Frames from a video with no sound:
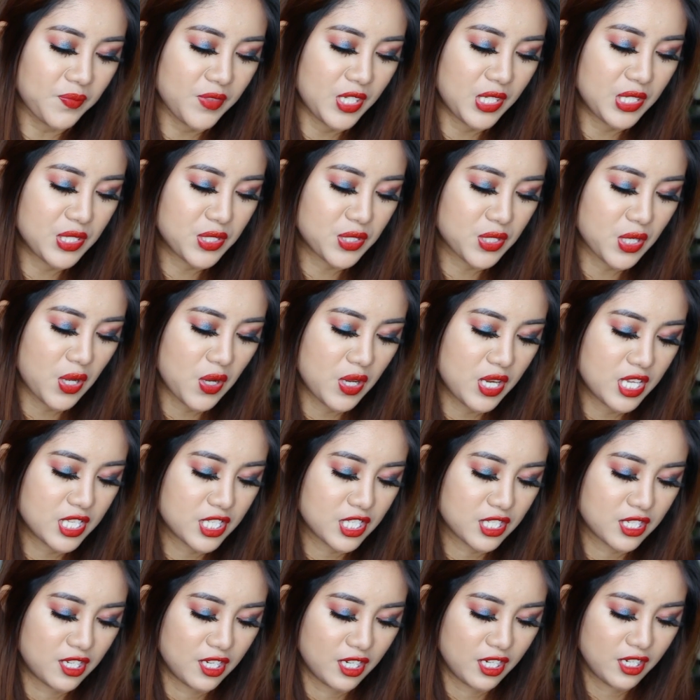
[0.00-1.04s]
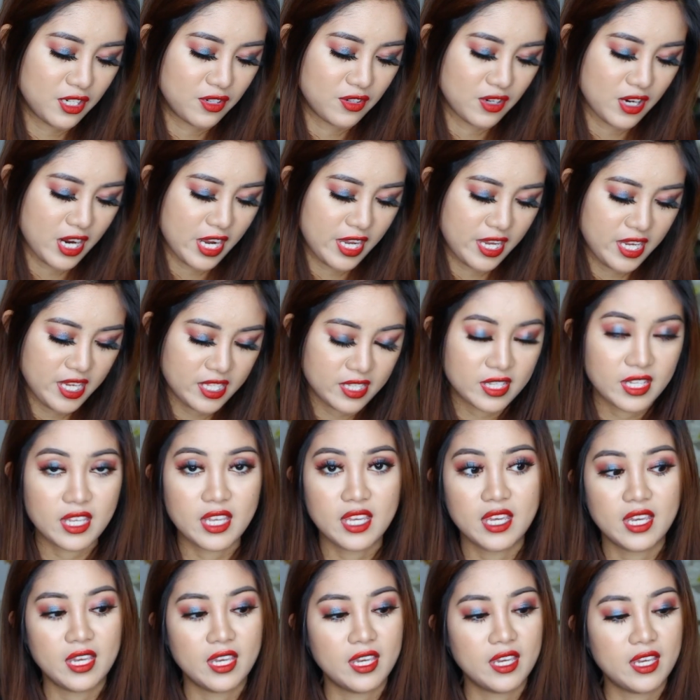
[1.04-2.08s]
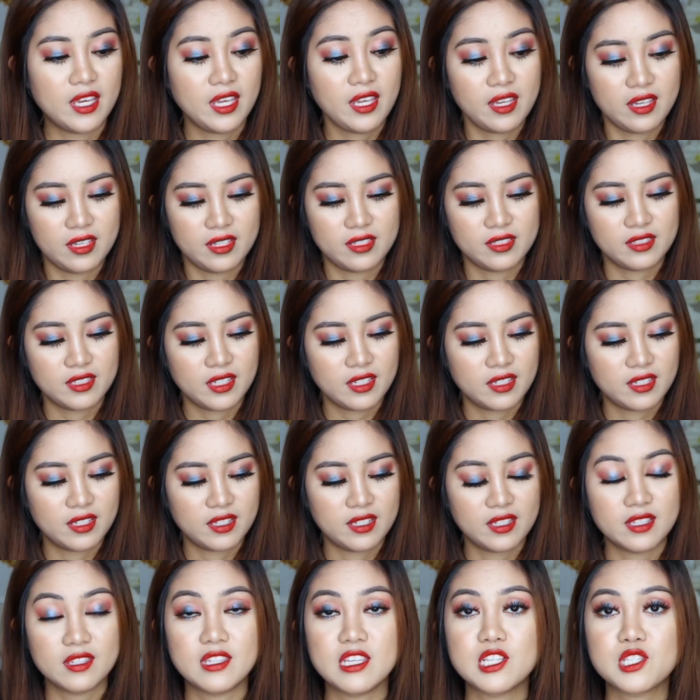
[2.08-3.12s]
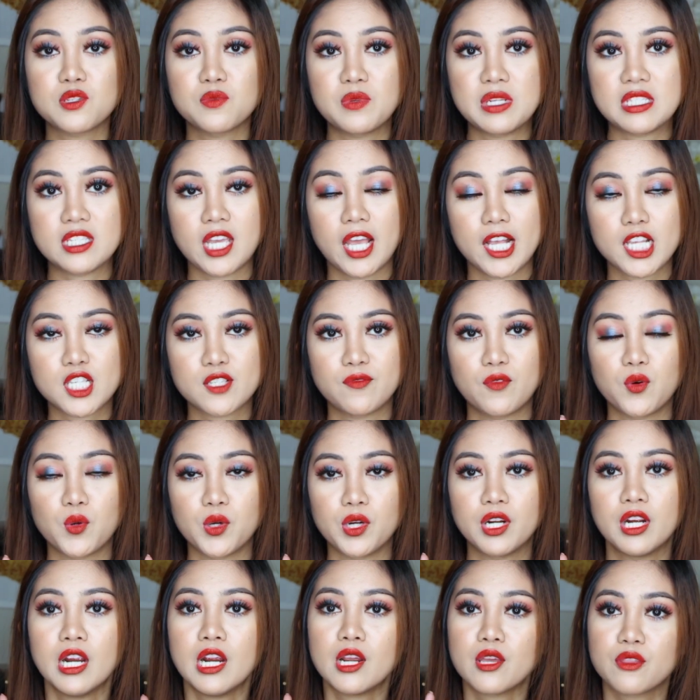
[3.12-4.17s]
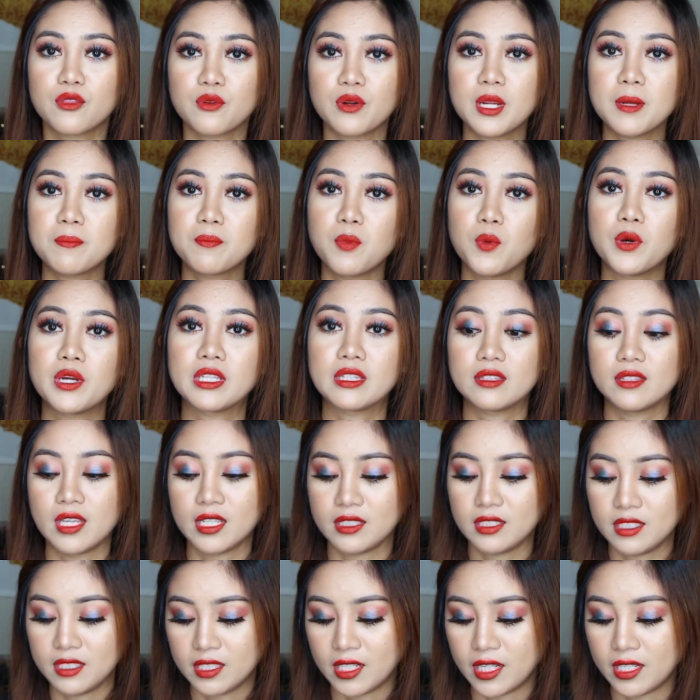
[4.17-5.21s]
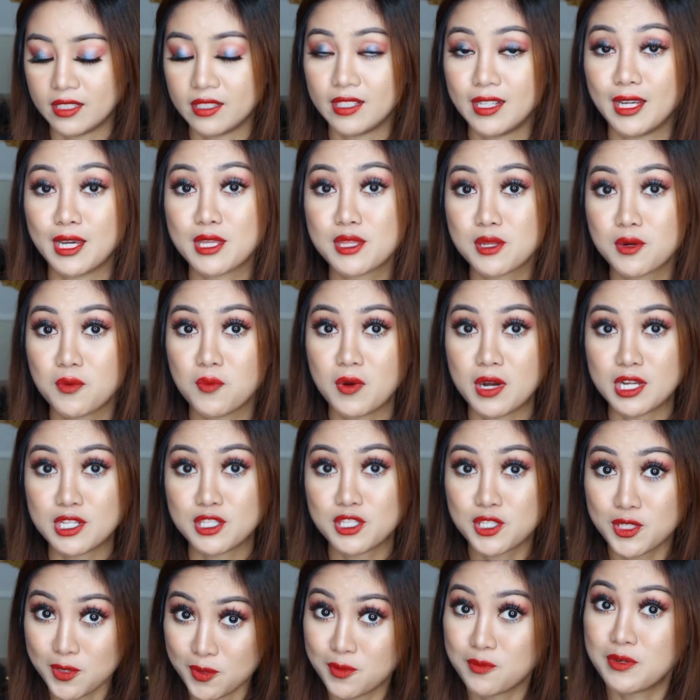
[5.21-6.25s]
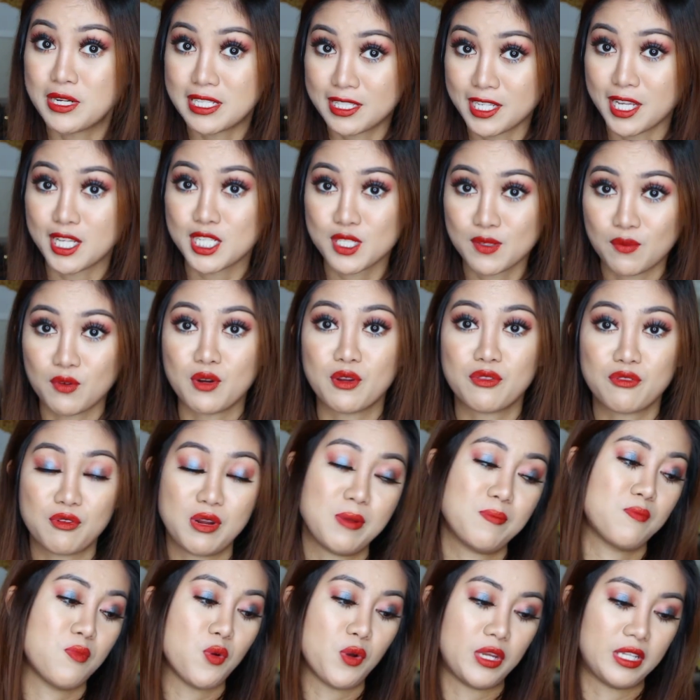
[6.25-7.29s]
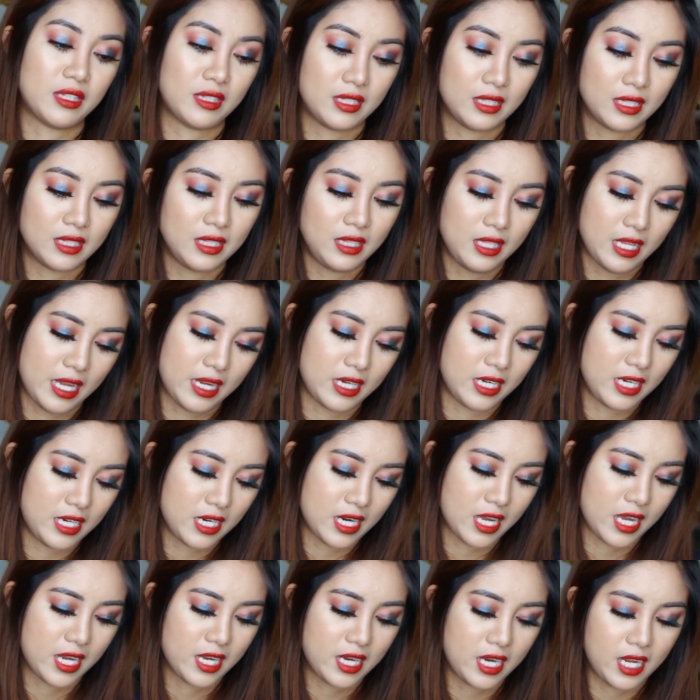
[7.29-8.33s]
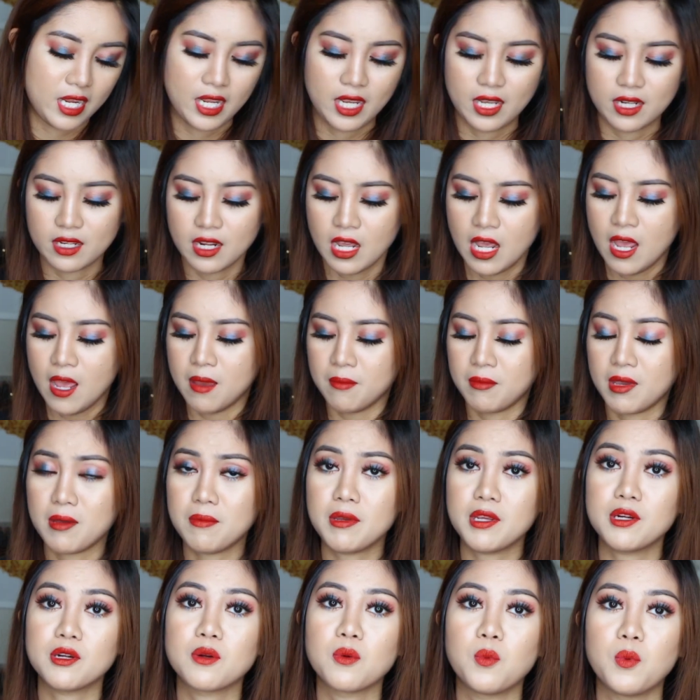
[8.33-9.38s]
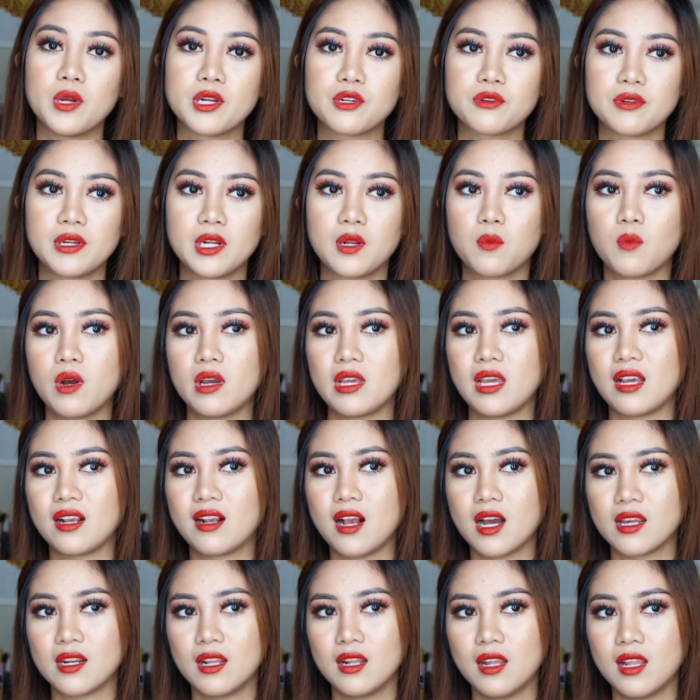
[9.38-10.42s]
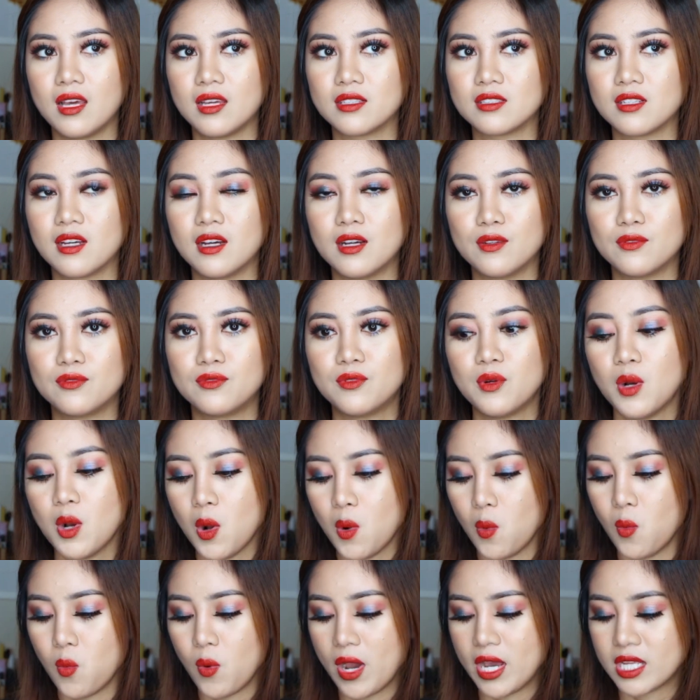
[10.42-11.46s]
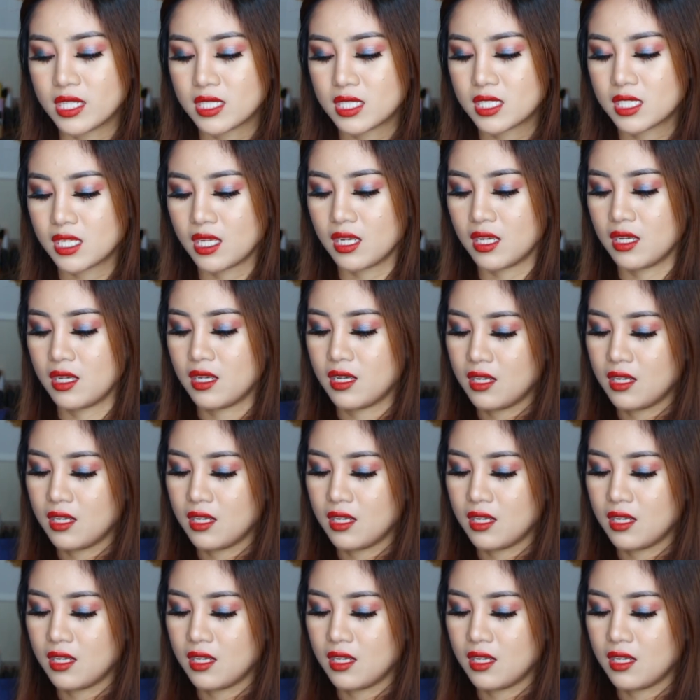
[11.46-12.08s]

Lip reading: So it's good, right? And these retails for $3.99. The other one too retails for $3.99. And maybe you're wondering why I got a lot of wet